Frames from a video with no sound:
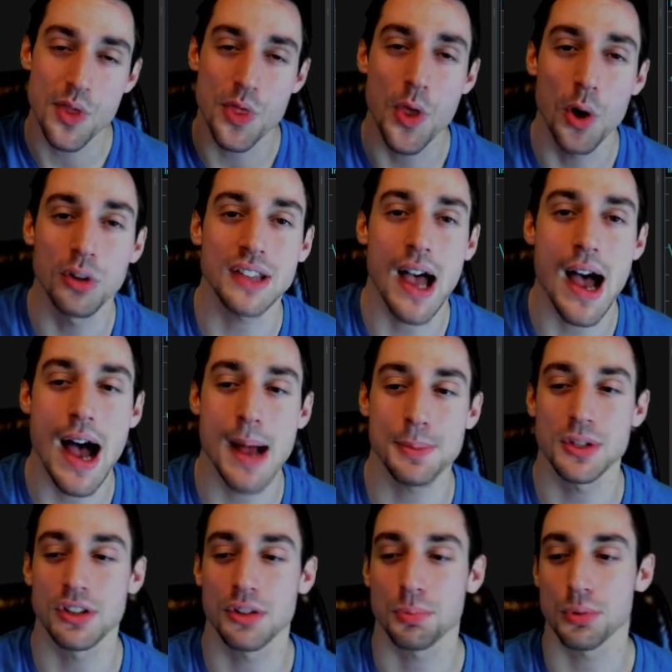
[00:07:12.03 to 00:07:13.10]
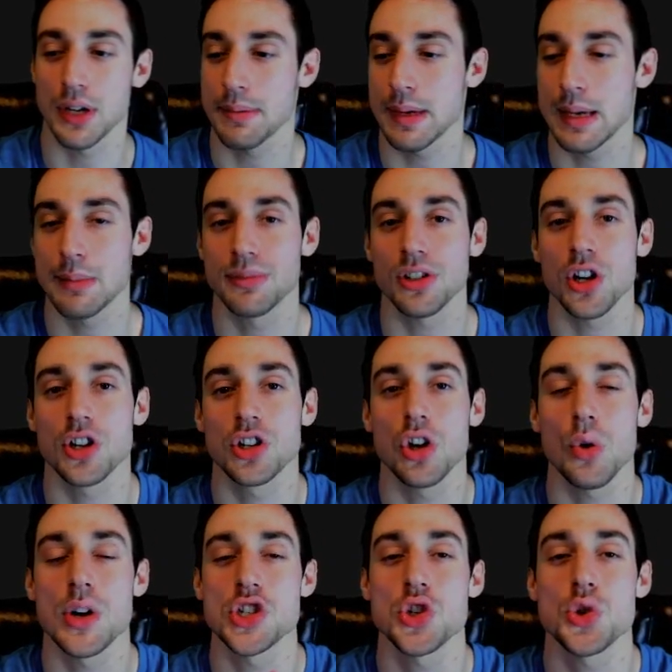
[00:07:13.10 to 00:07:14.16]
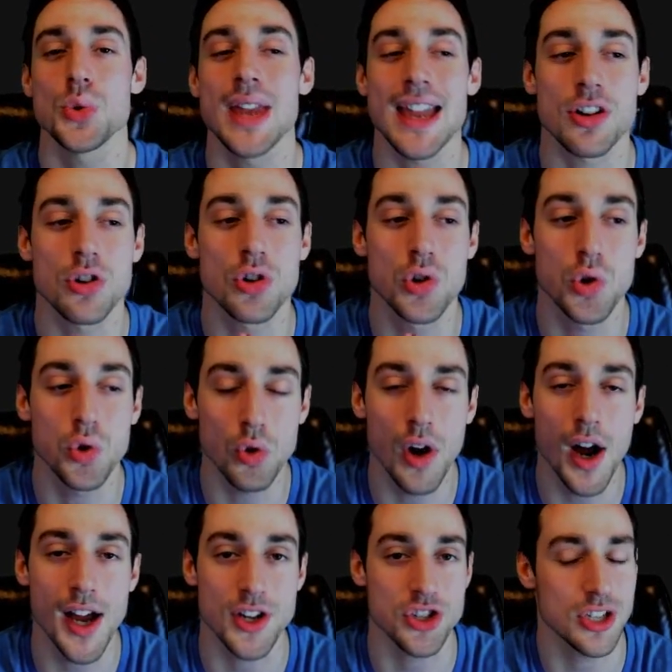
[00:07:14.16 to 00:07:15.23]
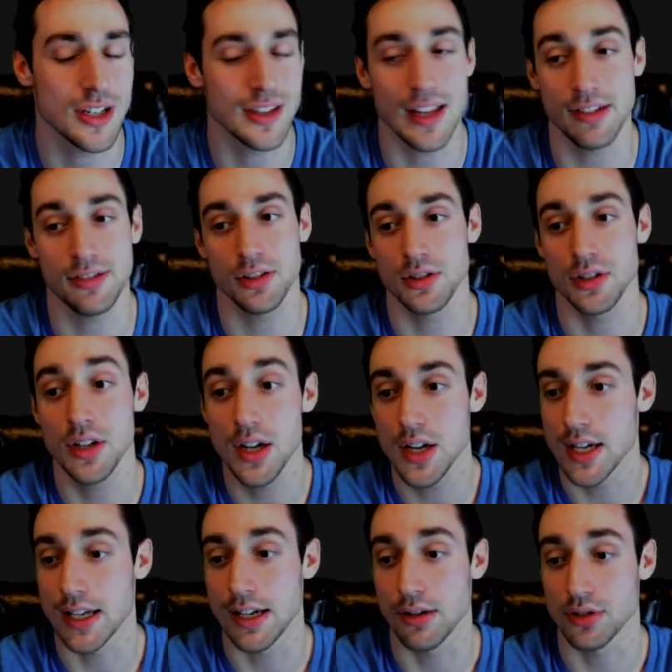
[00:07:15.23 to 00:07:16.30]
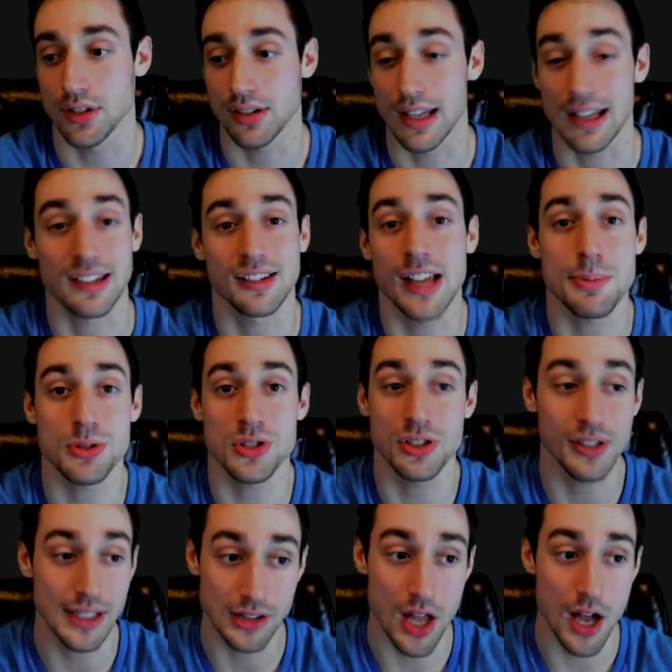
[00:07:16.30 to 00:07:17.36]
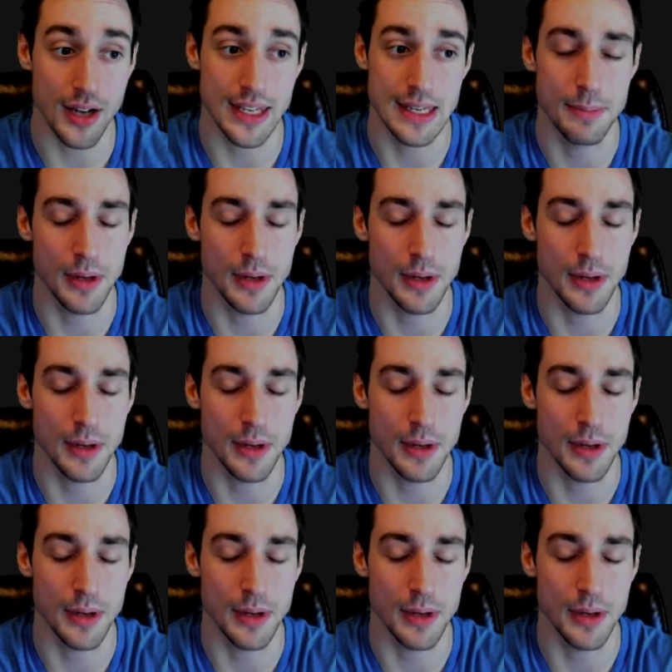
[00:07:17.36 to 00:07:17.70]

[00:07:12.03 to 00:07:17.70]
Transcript: those options premiums are going to get crushed unless you're, you know, just exceptionally lucky.